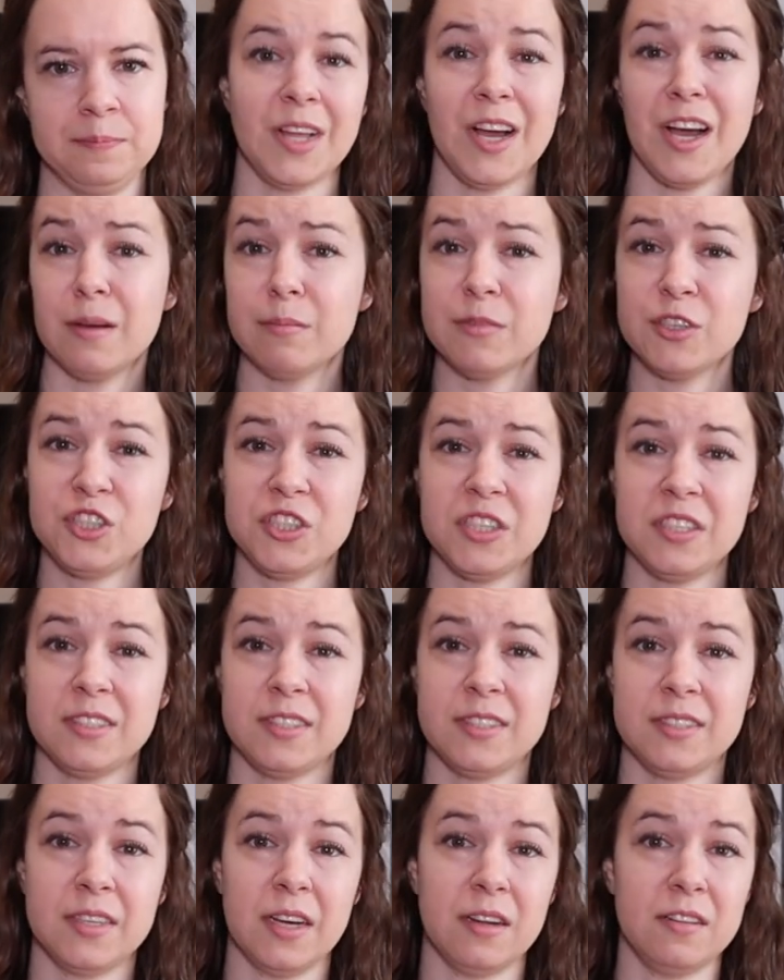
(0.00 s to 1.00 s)
Ima
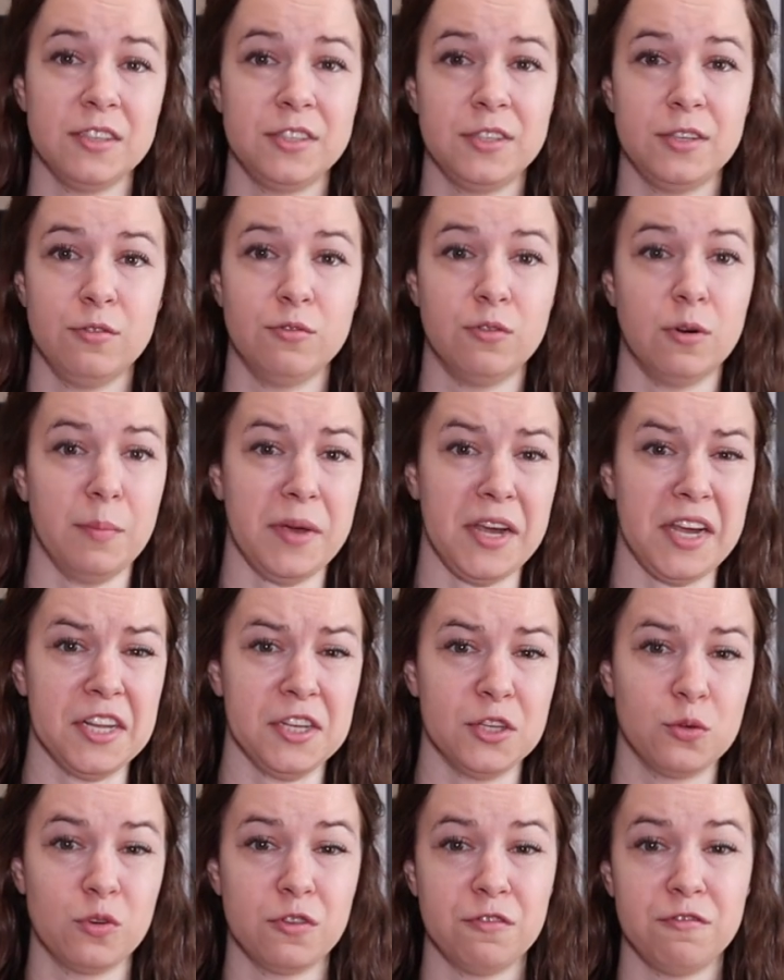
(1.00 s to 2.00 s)
Jean's skeletal
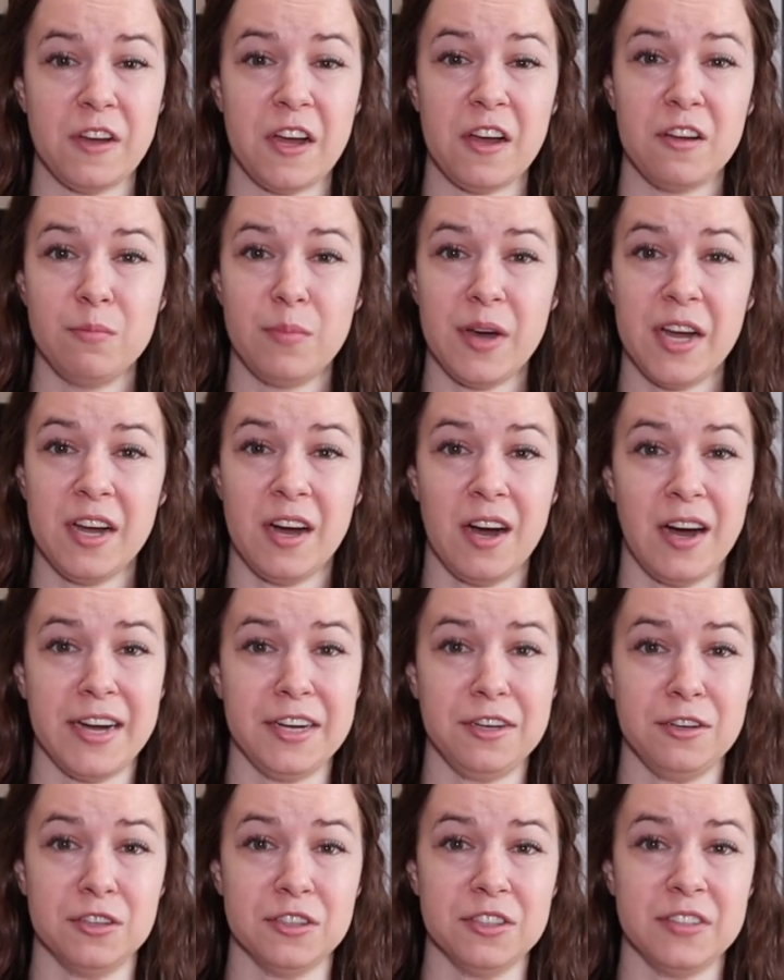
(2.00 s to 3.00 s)
remains were found by
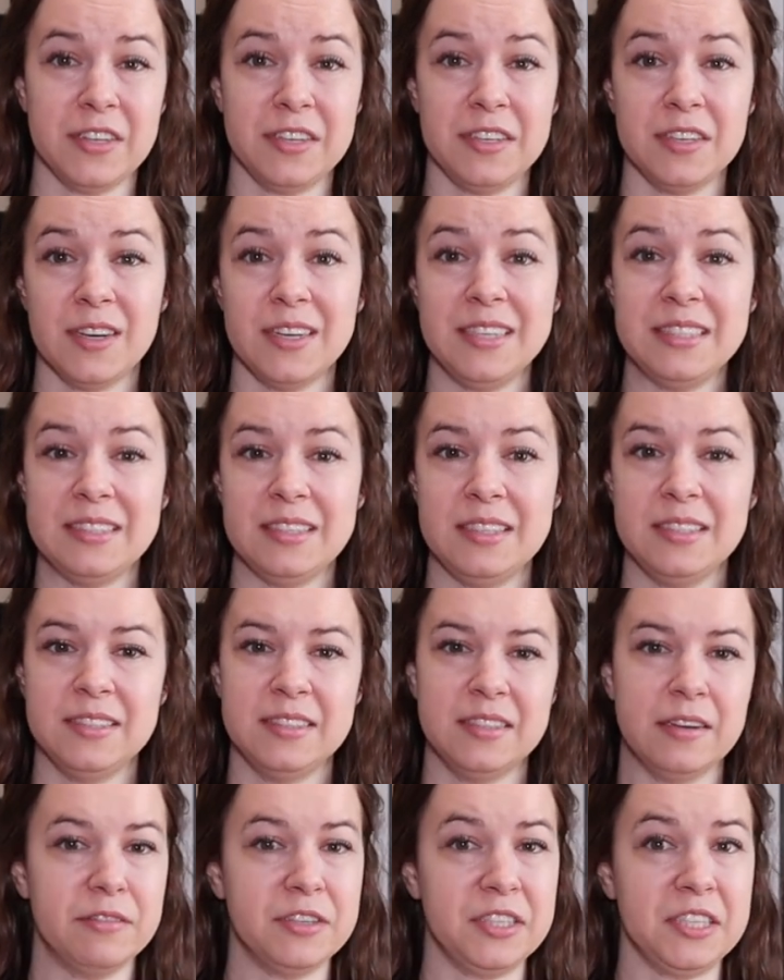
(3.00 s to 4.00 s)
hikers in
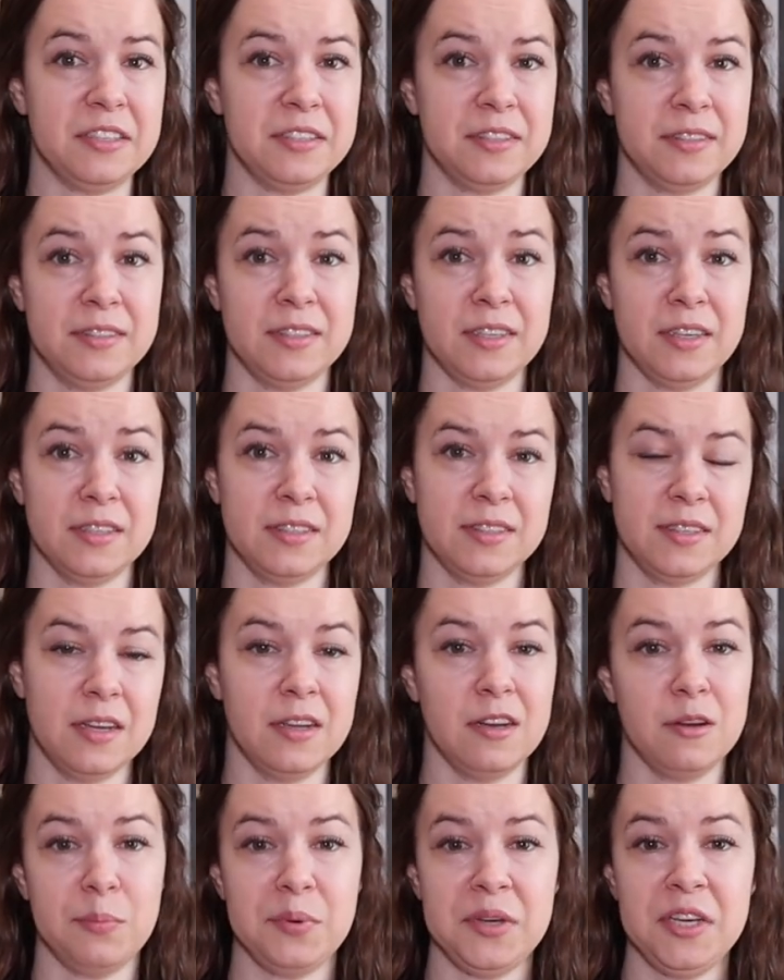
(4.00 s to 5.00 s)
1976
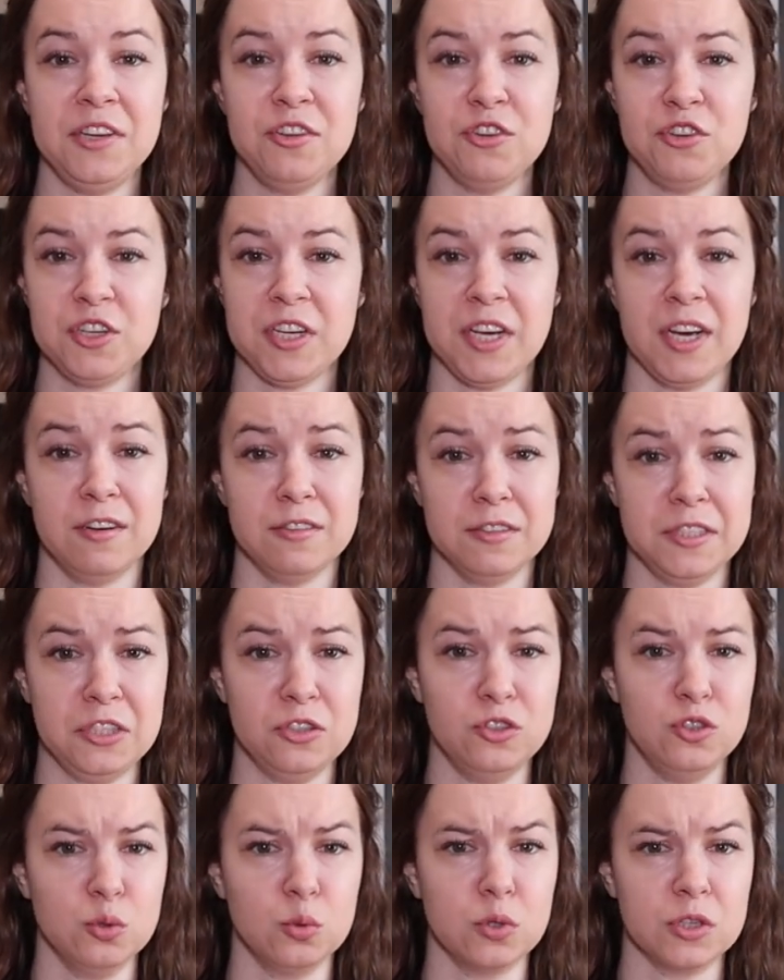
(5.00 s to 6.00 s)
in Peach County,
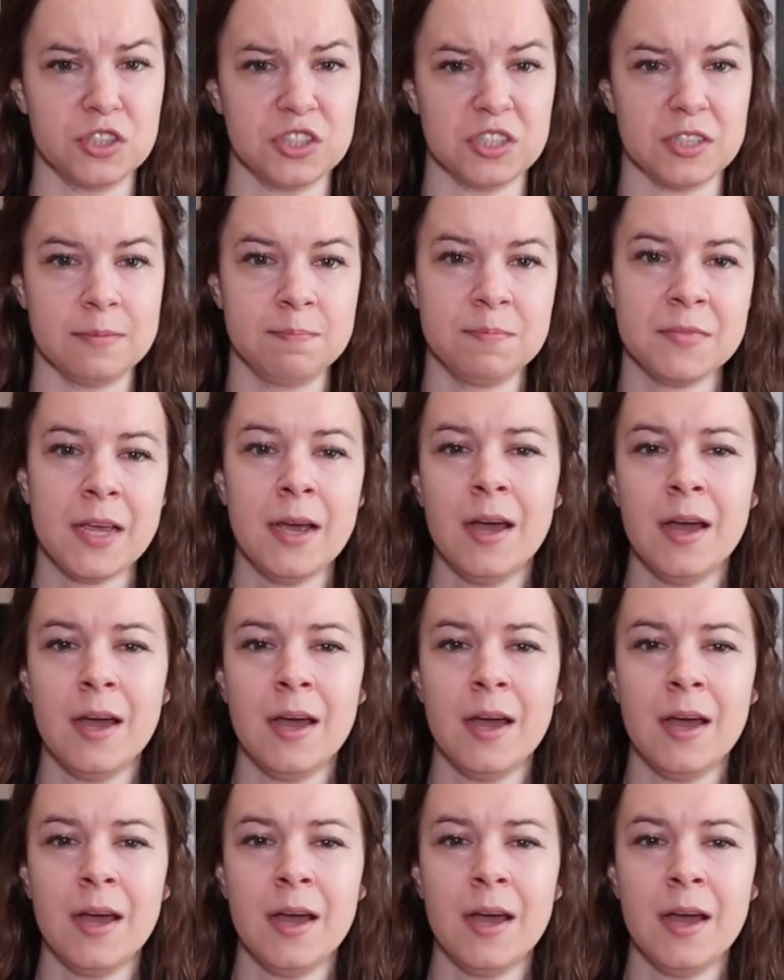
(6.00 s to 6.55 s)
Georgia.